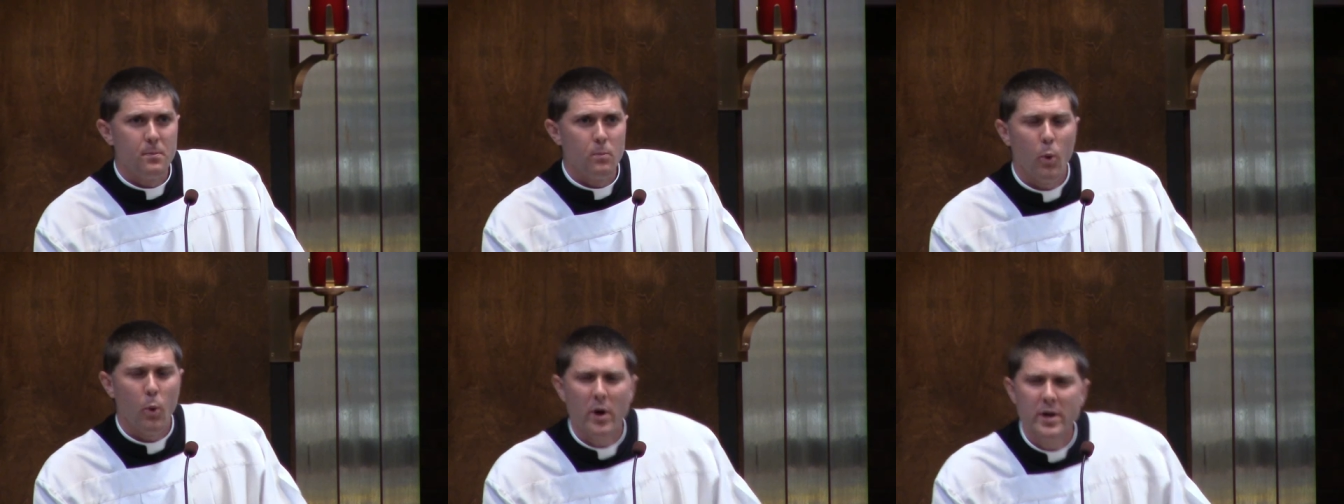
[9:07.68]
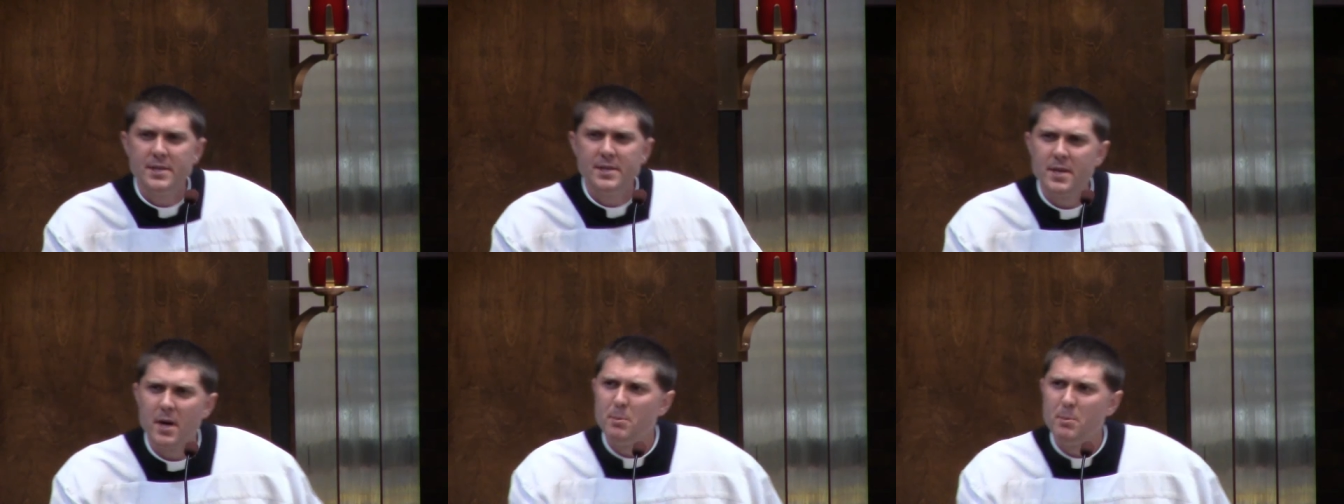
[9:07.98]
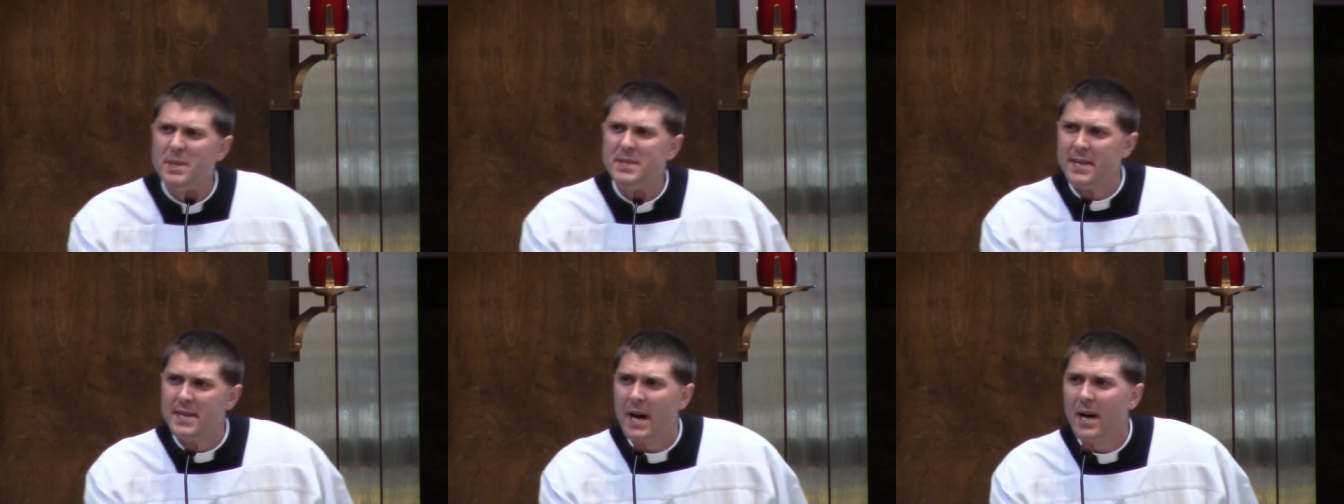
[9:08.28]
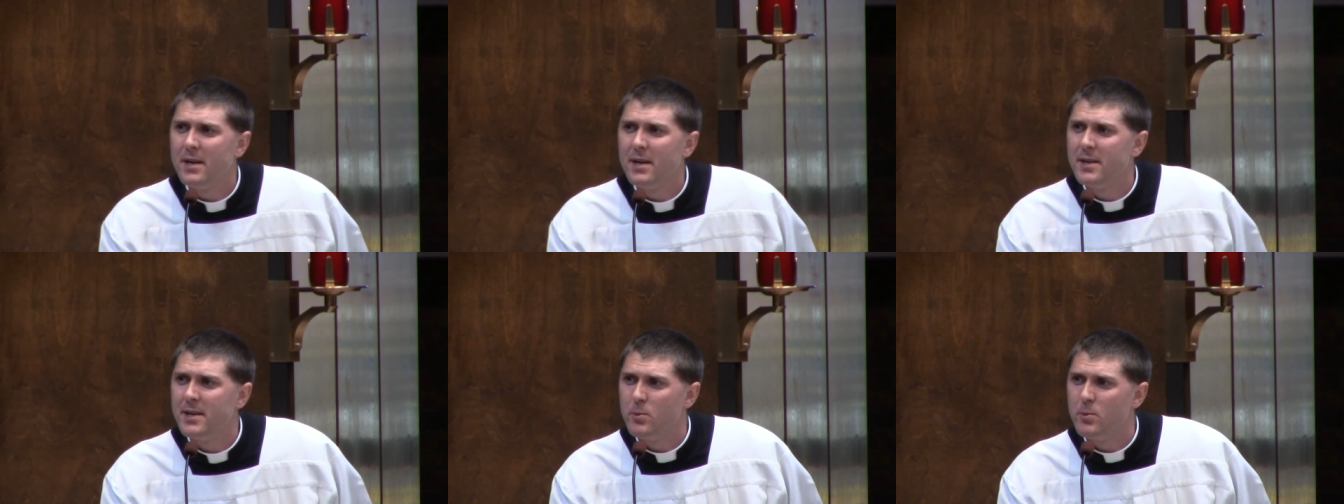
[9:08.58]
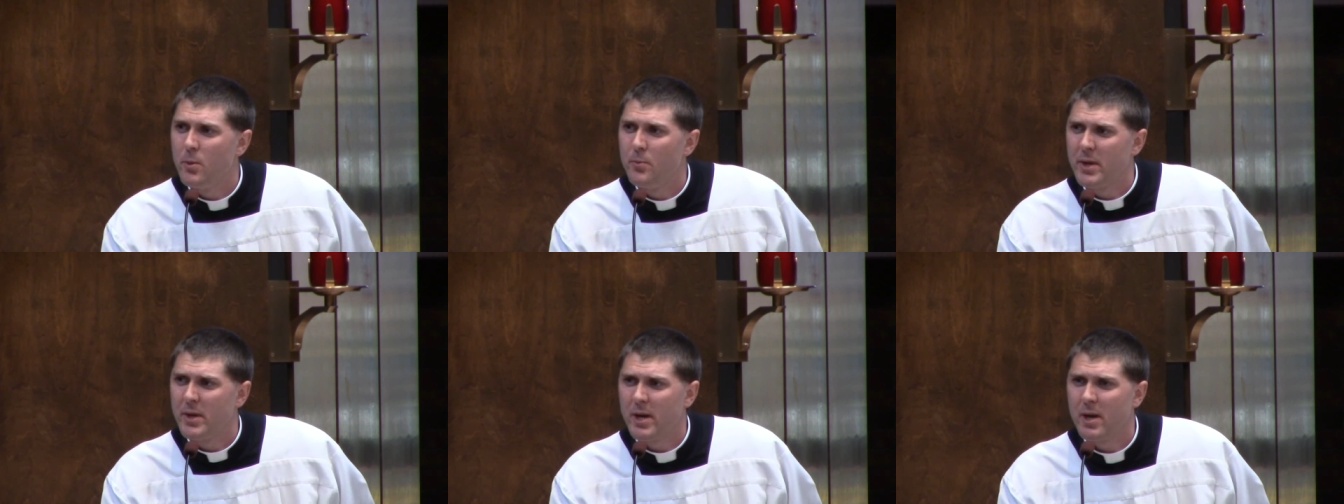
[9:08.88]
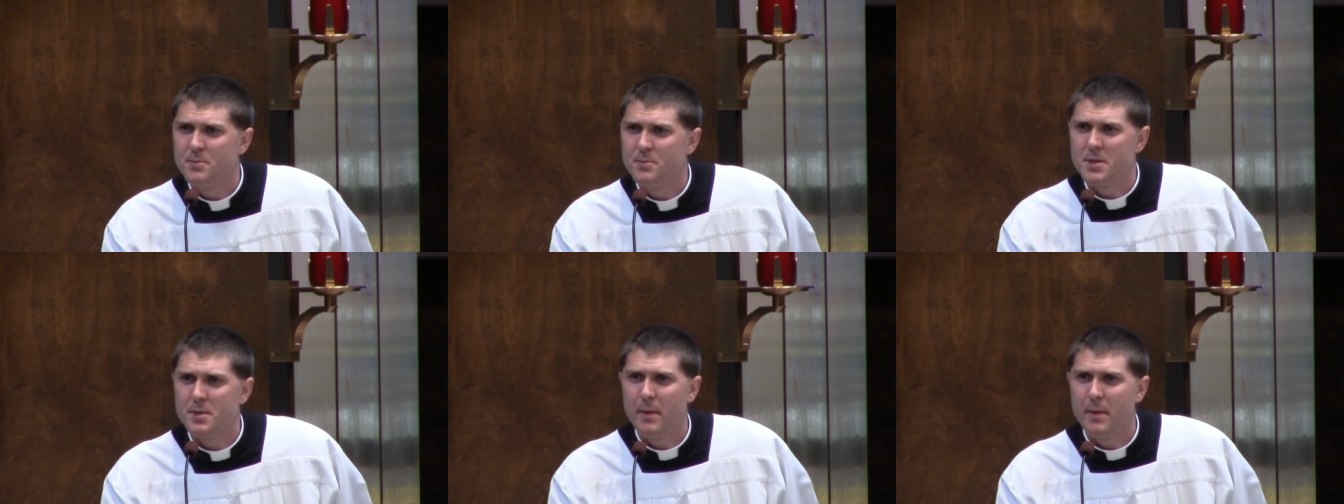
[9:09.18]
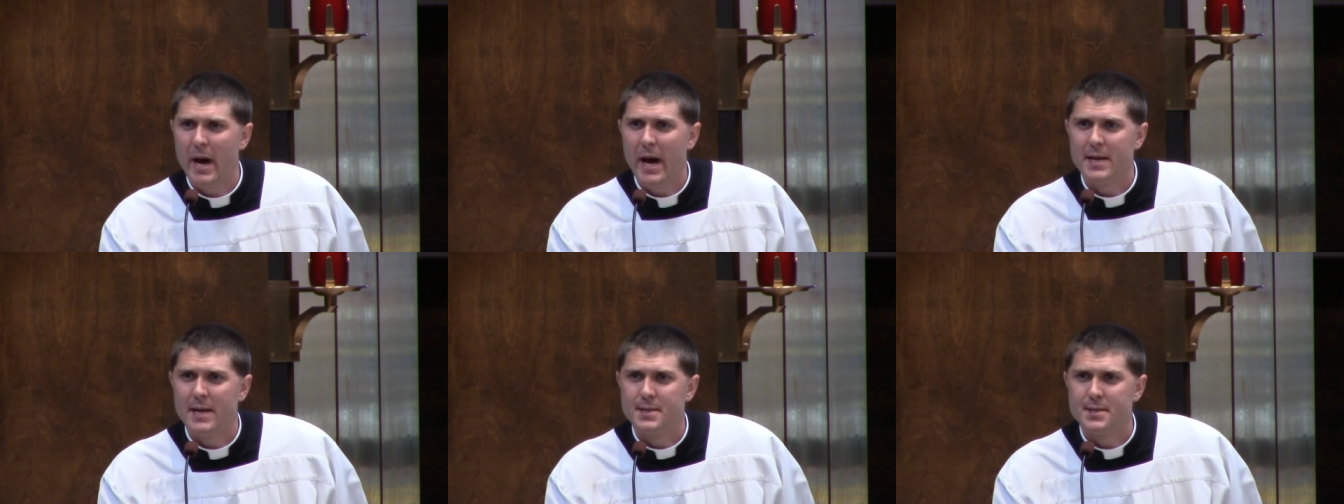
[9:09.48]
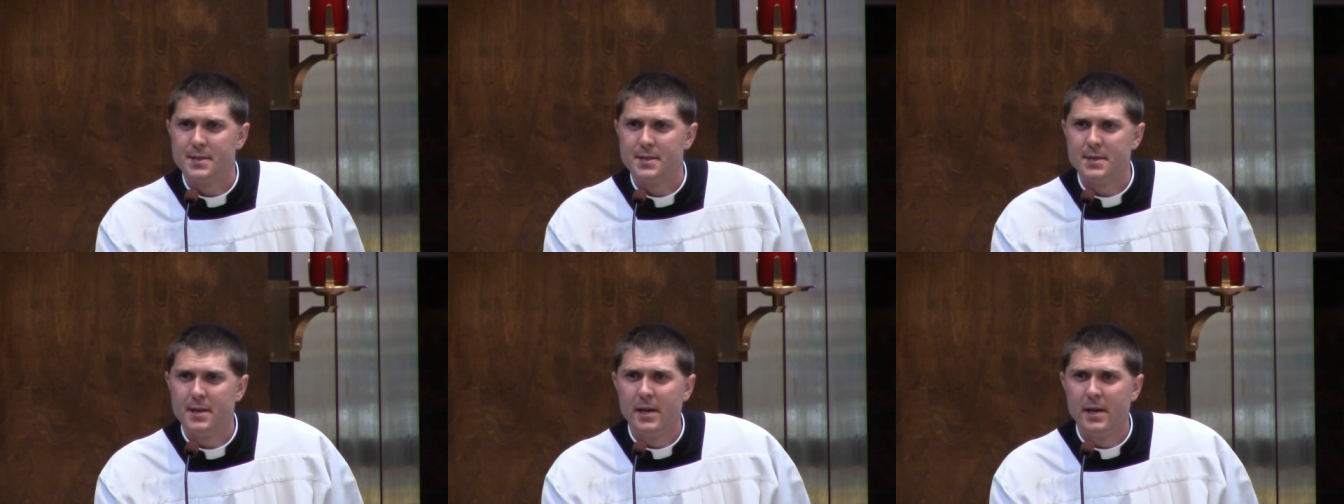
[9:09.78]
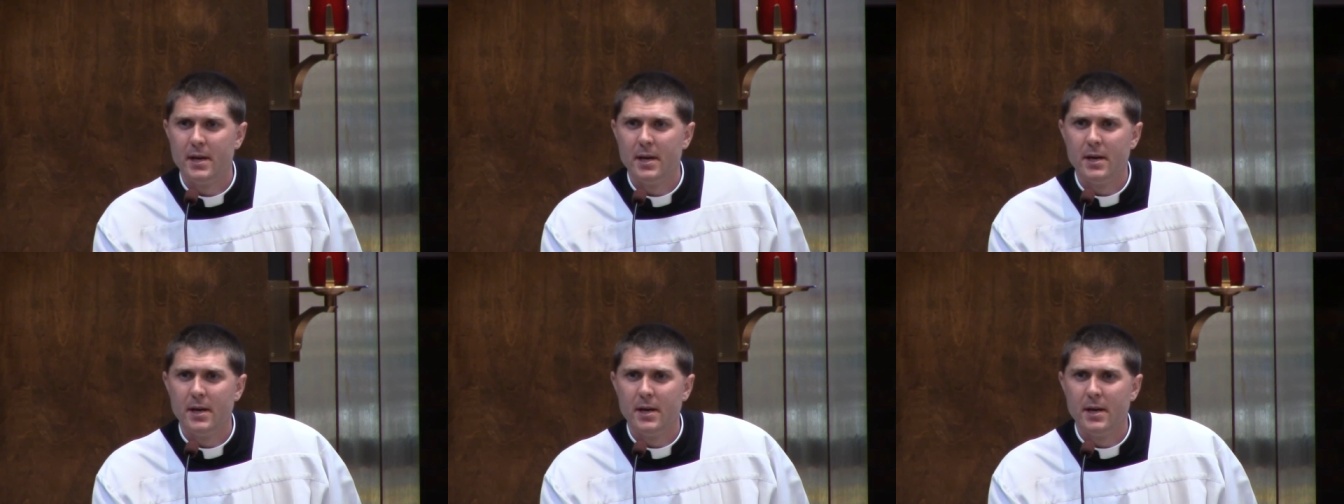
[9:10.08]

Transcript: What is our mentality when we come to Mass?